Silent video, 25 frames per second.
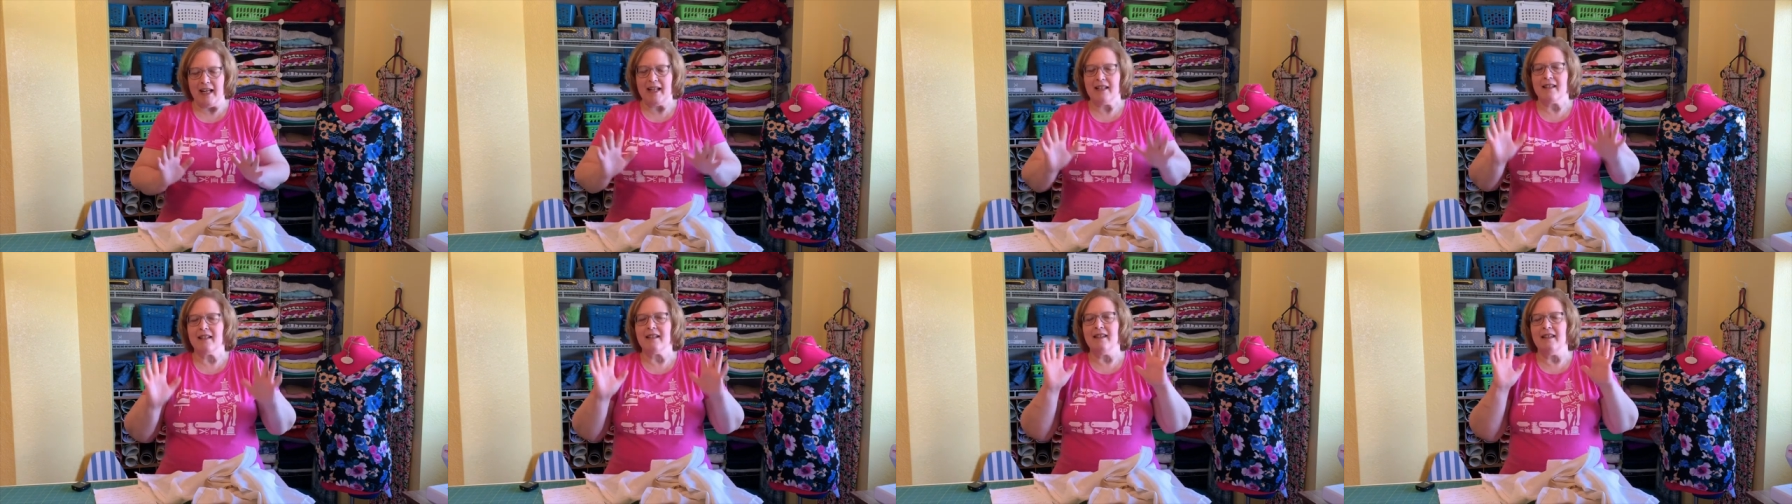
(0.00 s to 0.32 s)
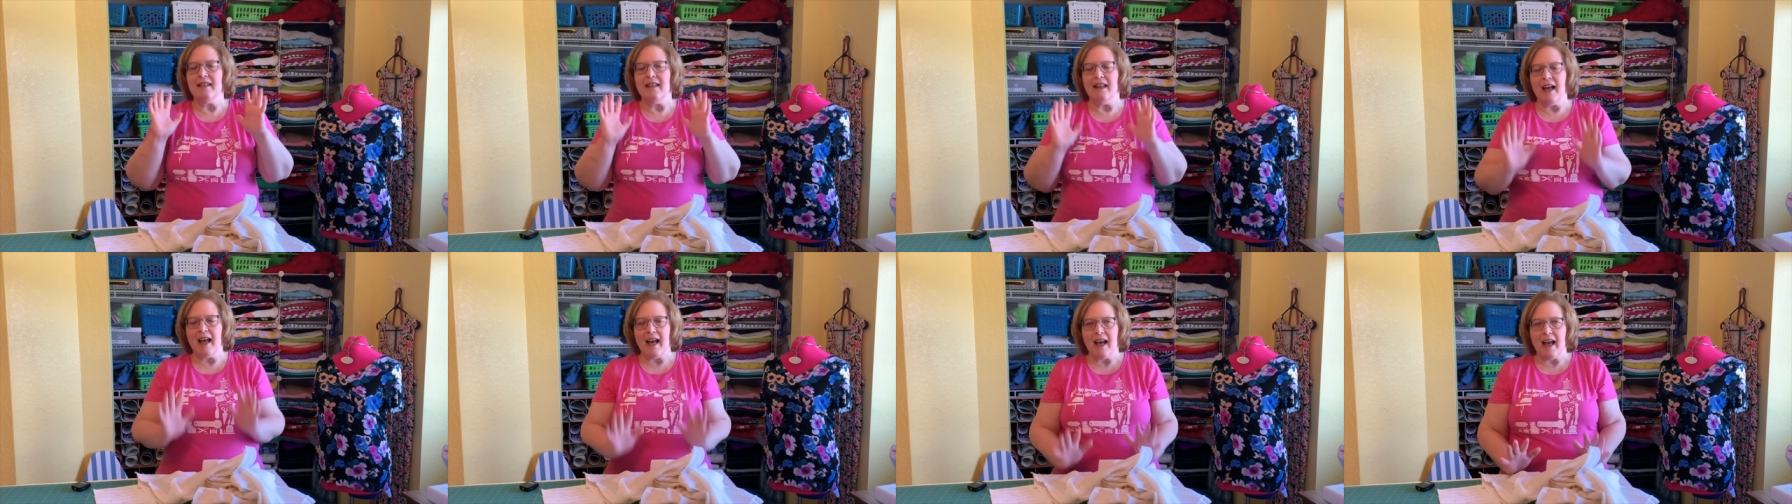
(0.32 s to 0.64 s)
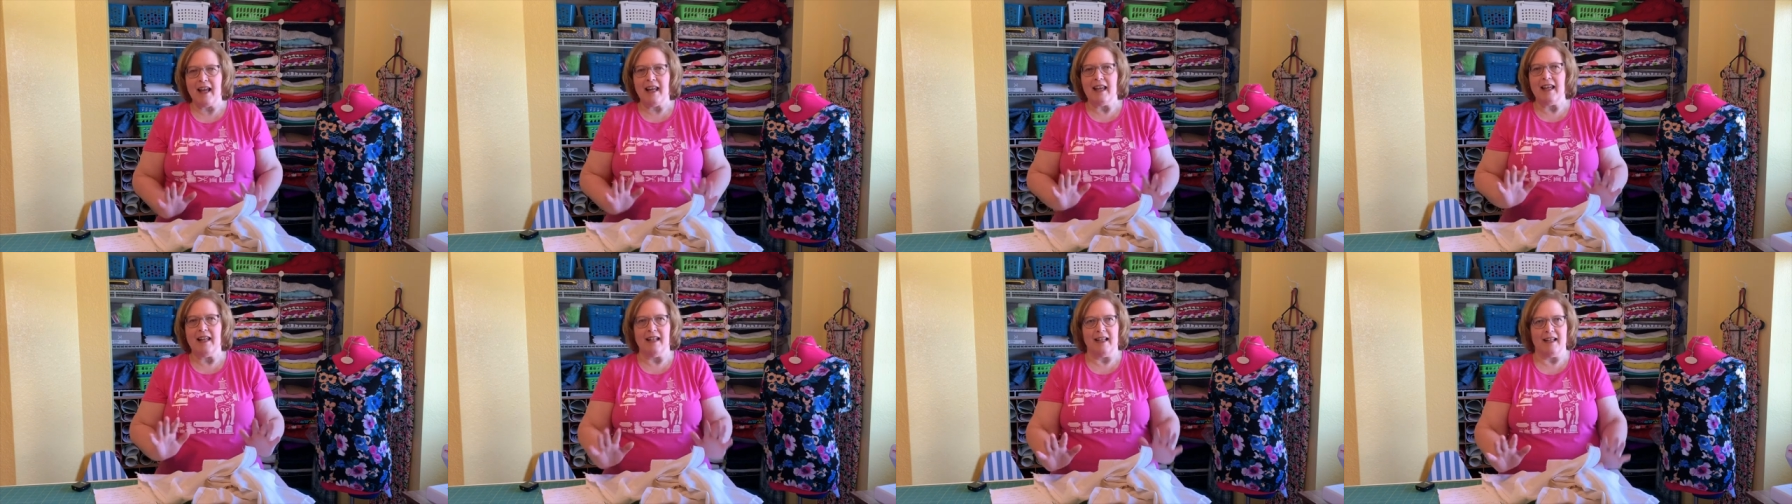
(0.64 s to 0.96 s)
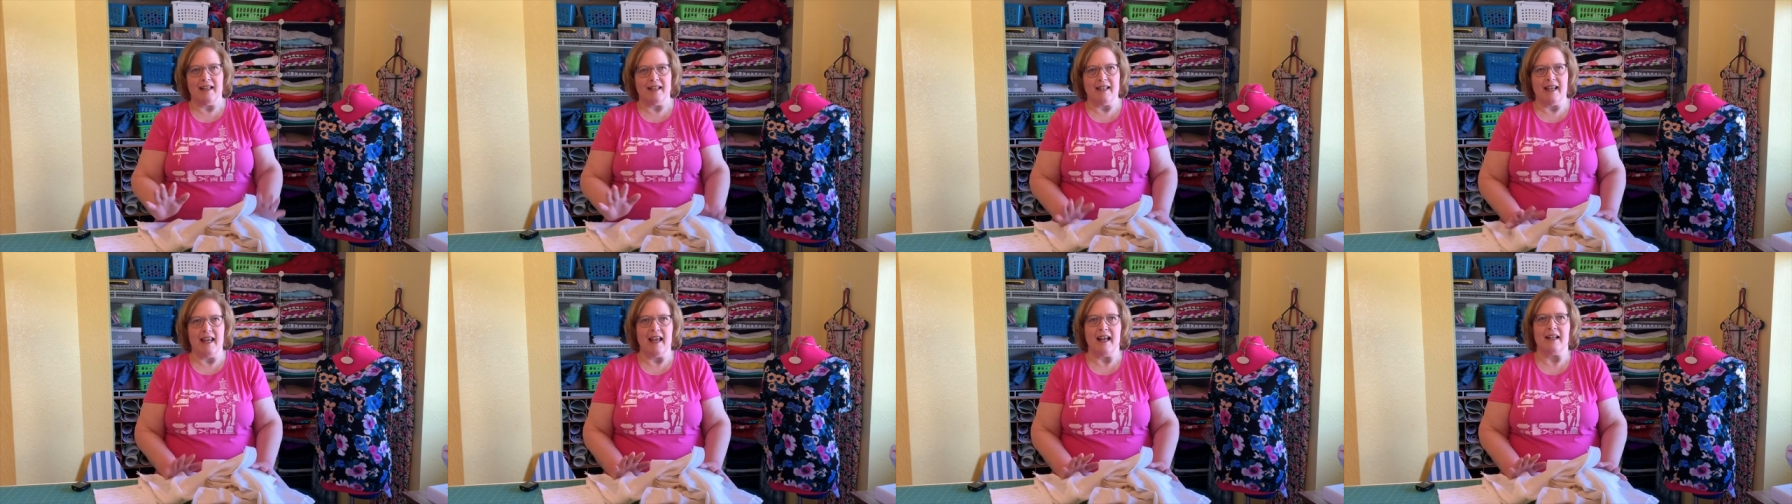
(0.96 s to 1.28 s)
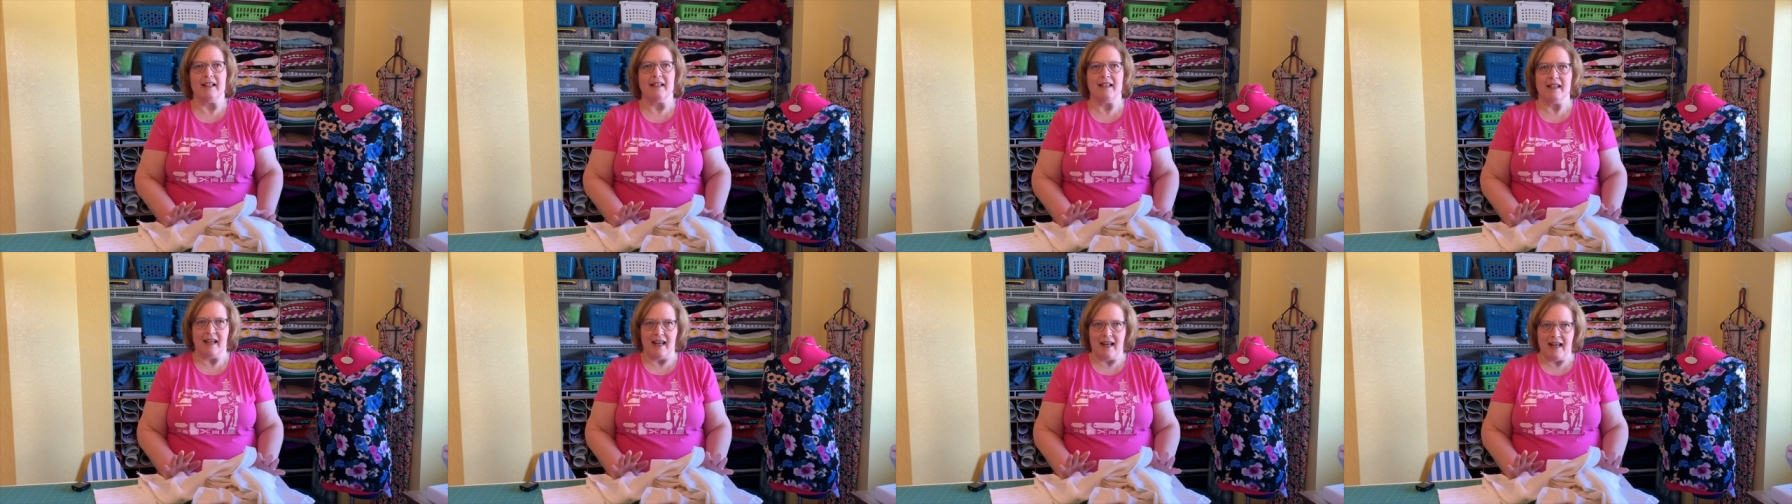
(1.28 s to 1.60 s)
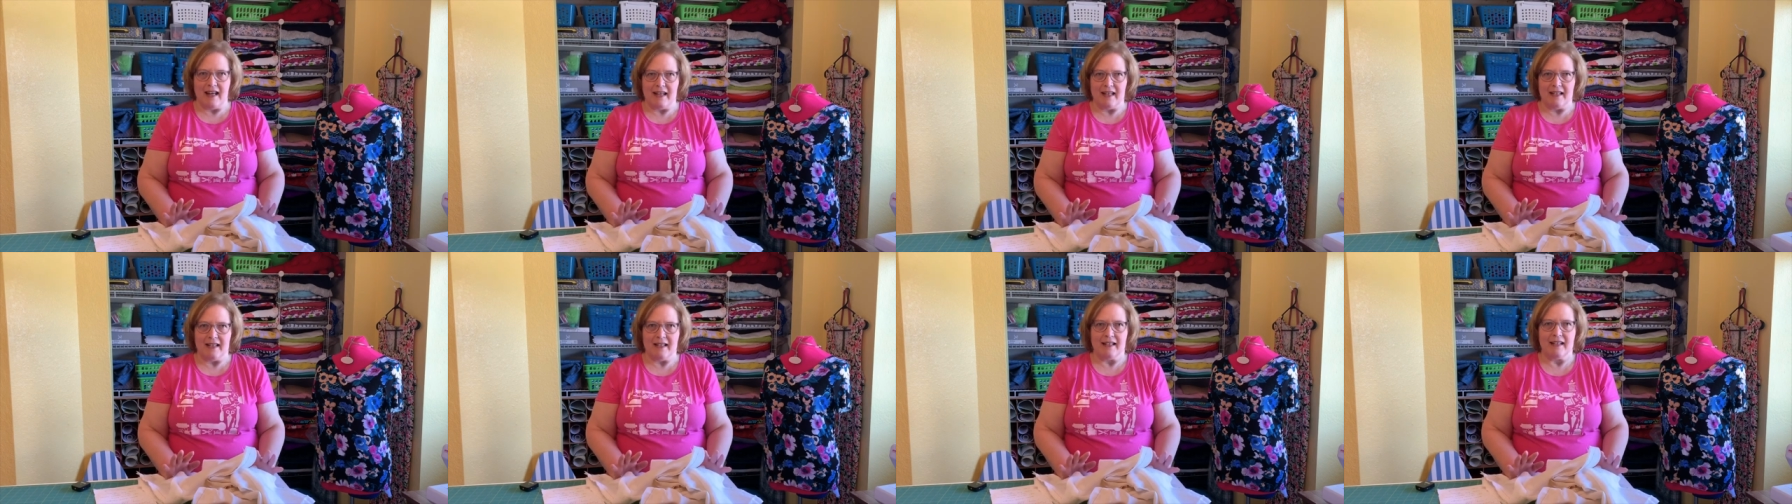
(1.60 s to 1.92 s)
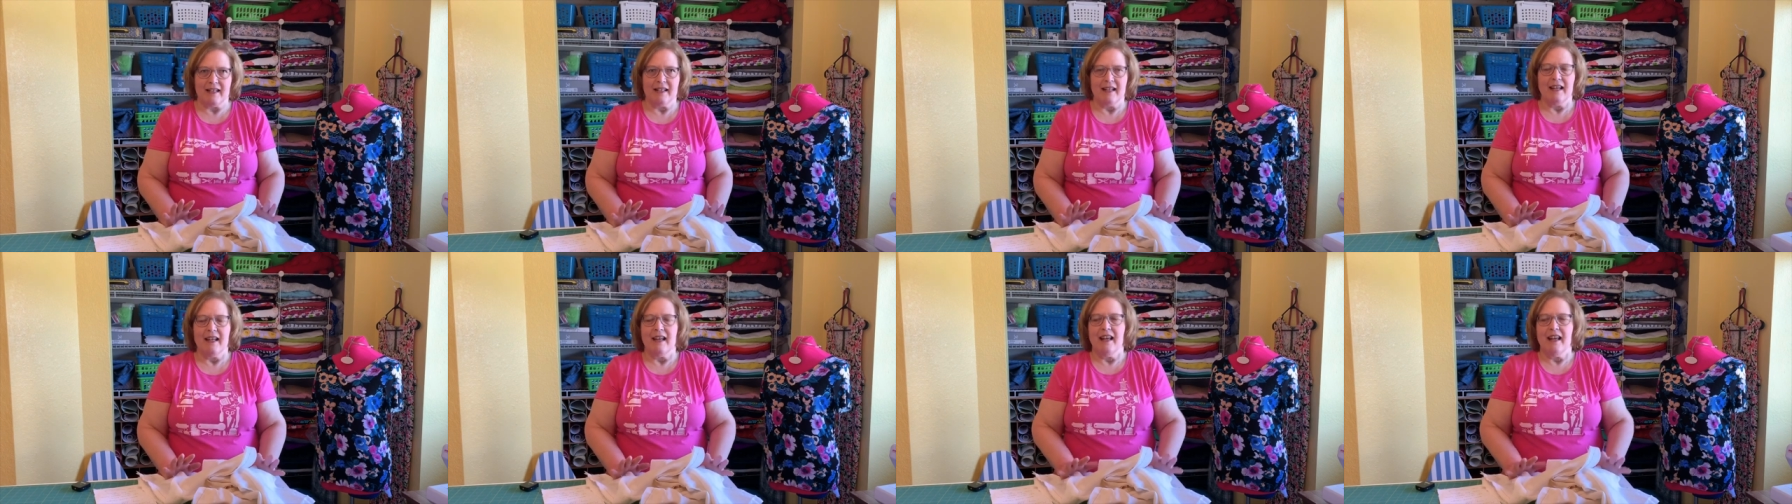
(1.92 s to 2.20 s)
It's not an exact science.